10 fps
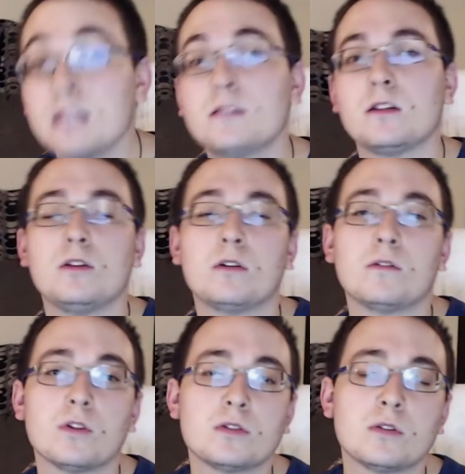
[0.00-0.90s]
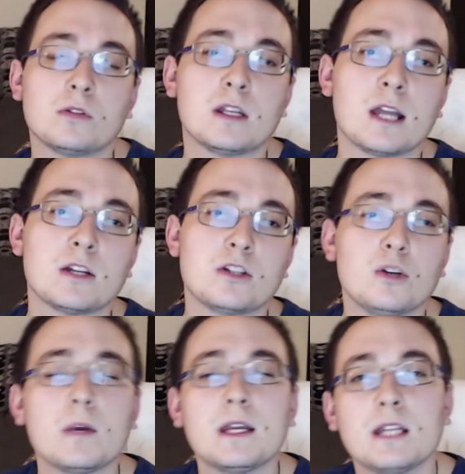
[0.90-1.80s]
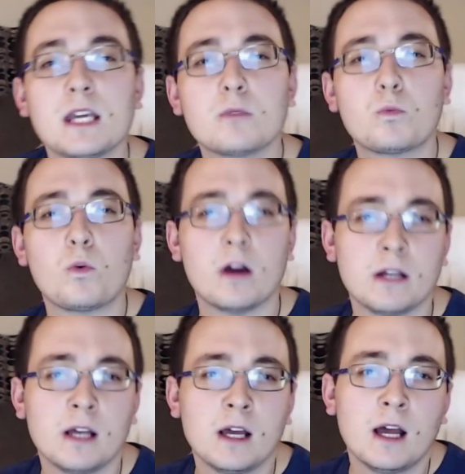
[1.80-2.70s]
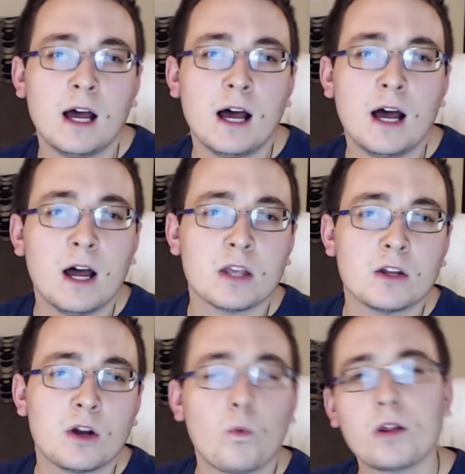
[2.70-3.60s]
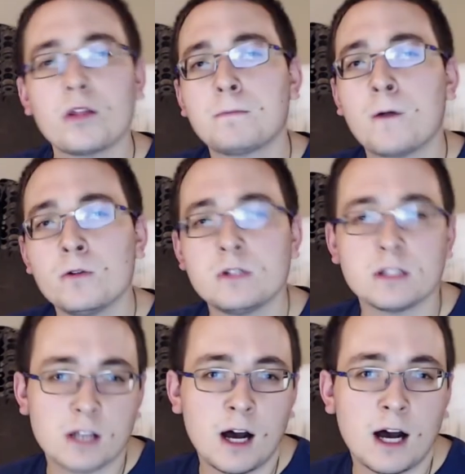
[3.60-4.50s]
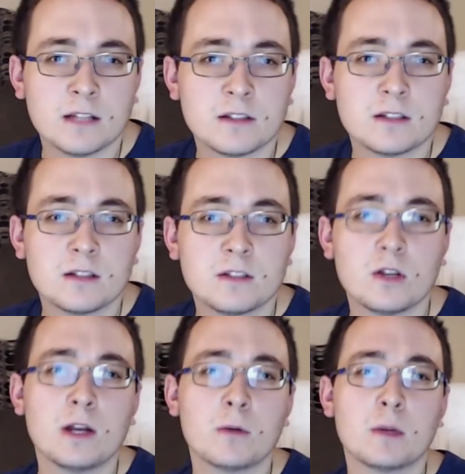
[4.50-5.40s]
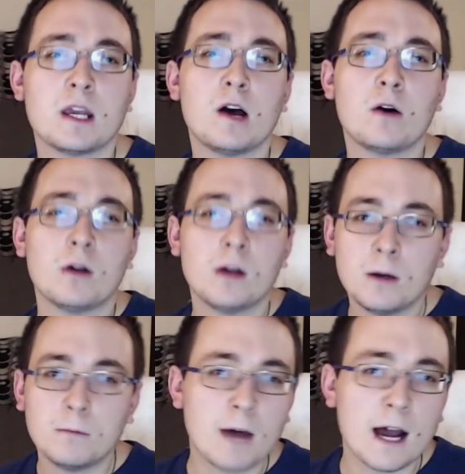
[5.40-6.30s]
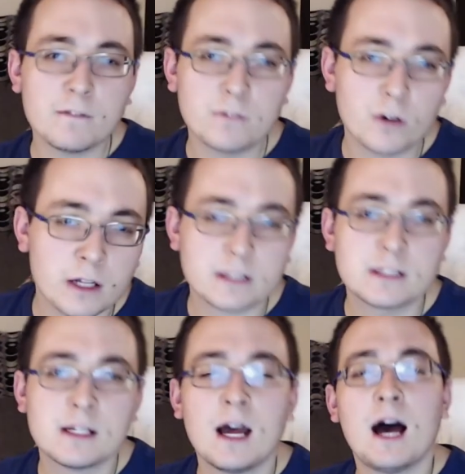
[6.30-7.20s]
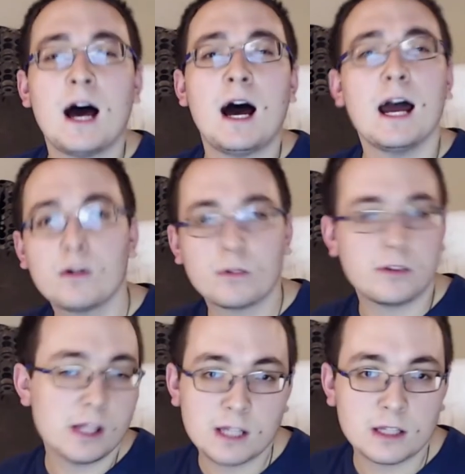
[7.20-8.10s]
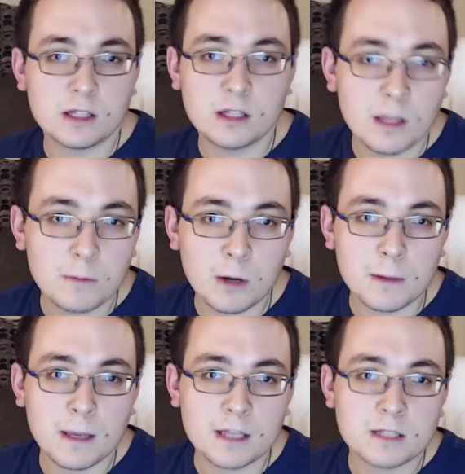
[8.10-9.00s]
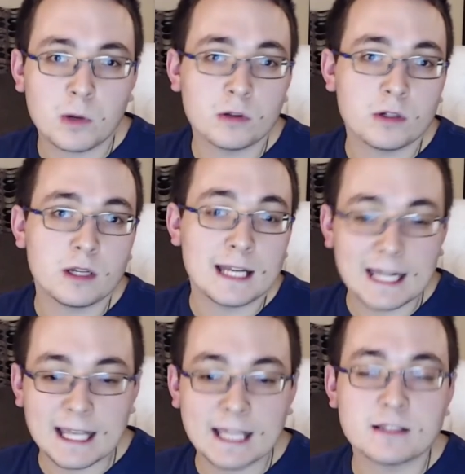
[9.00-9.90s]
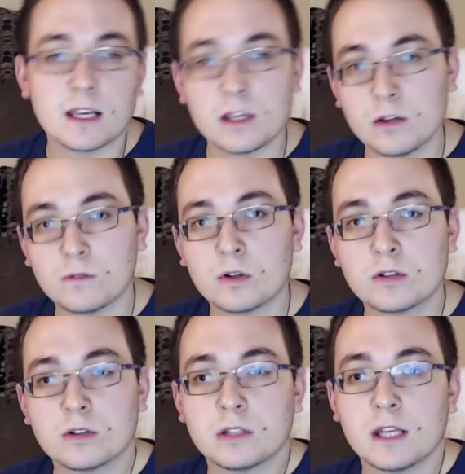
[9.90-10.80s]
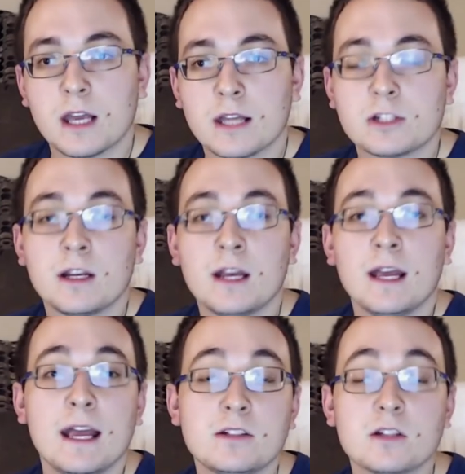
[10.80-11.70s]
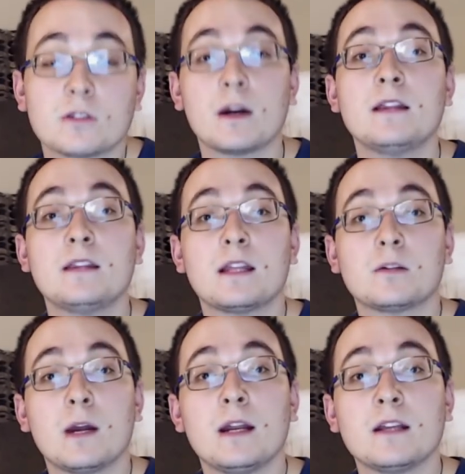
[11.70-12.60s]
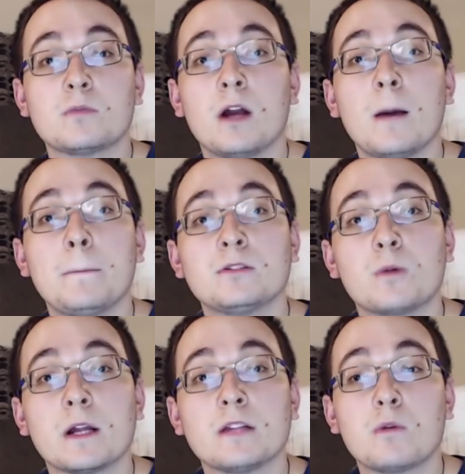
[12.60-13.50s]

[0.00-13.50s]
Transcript: a universal DH? Do we need one? What are the pros and cons? So here we go. My verdict. I don't think that MLB baseball needs a universal DH. Is it great that the ratings went up in 2020